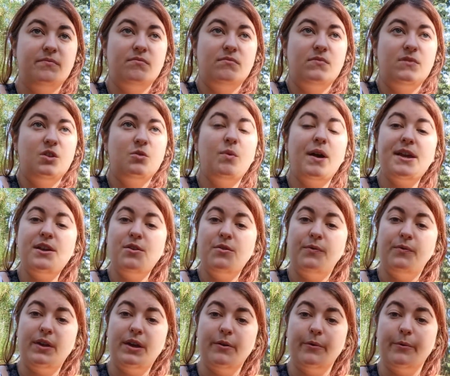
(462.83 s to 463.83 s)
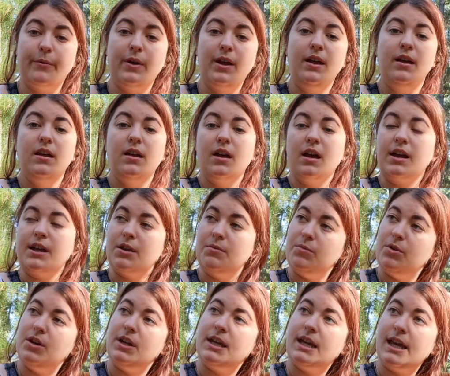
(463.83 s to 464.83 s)
way you feel, and
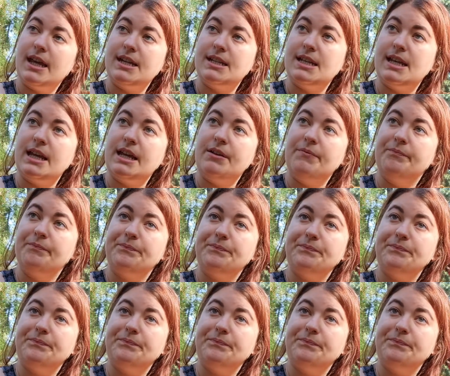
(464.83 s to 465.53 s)
communicating